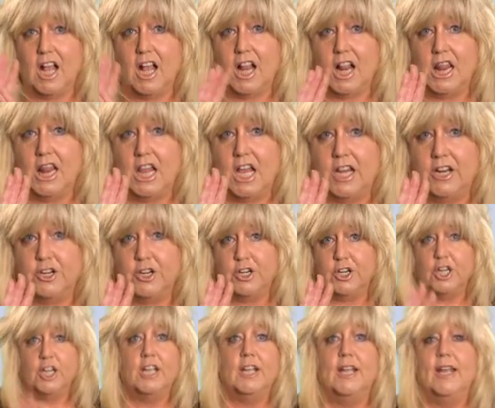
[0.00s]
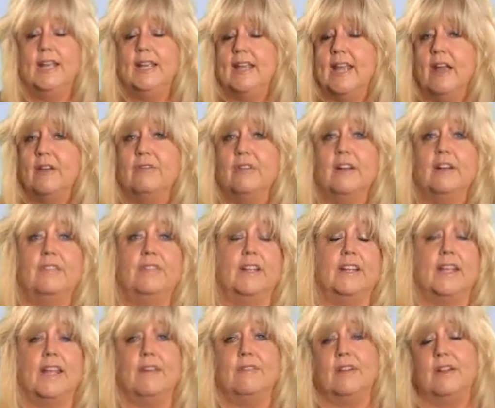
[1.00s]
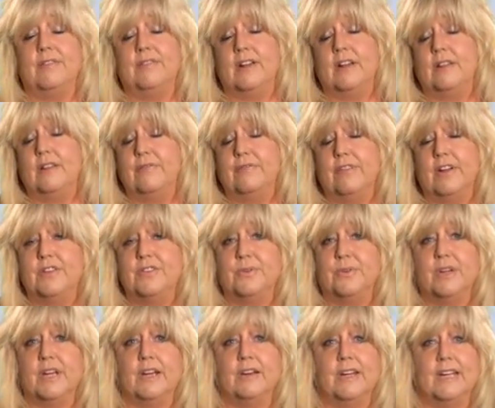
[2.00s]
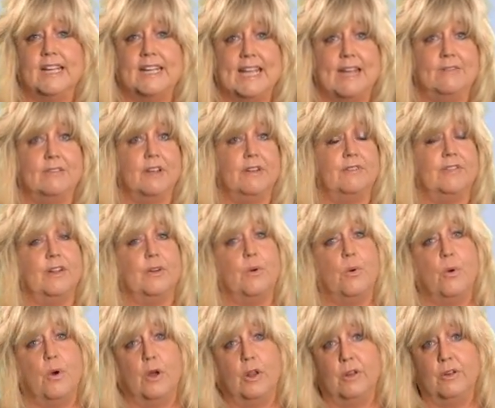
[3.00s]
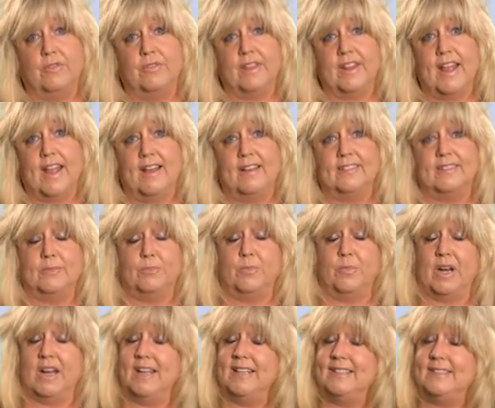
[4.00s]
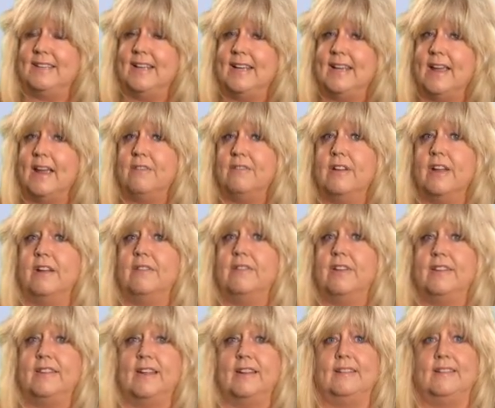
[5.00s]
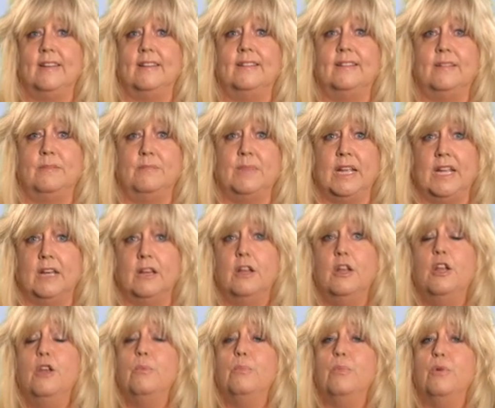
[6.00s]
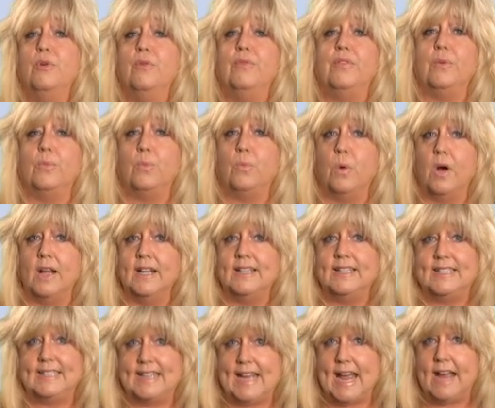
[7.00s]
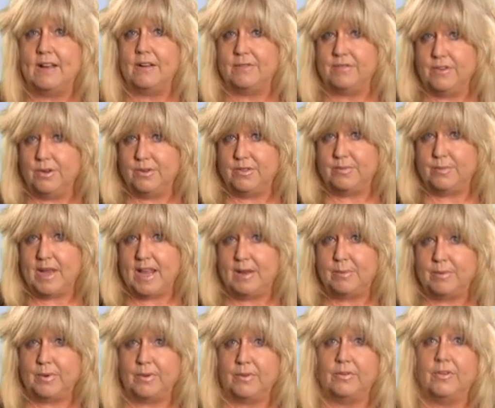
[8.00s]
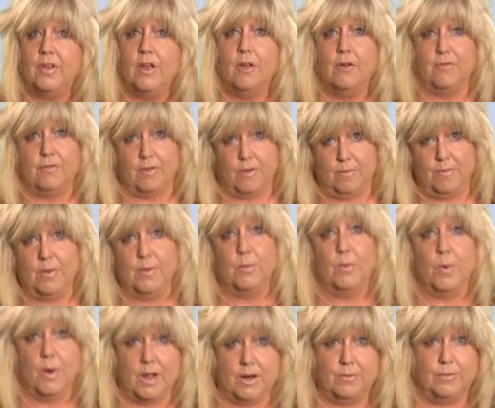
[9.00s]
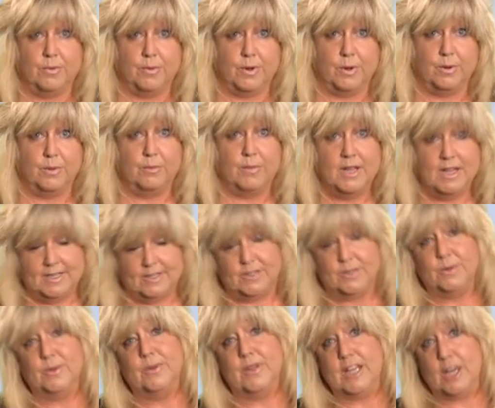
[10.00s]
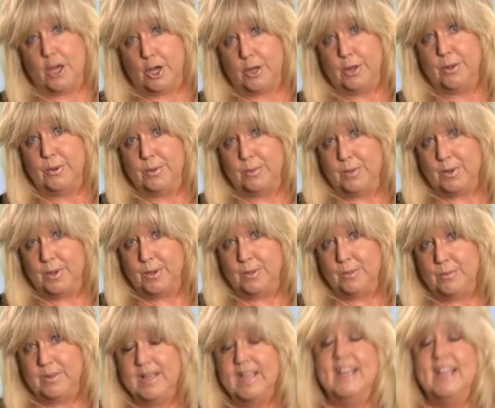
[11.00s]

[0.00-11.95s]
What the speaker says: Clutter. Get rid of it. Get rid of it in the front door area. Get rid of it all over the house. And when I say get rid of it, that doesn't mean move the one stack of newspapers from the one room to the other room.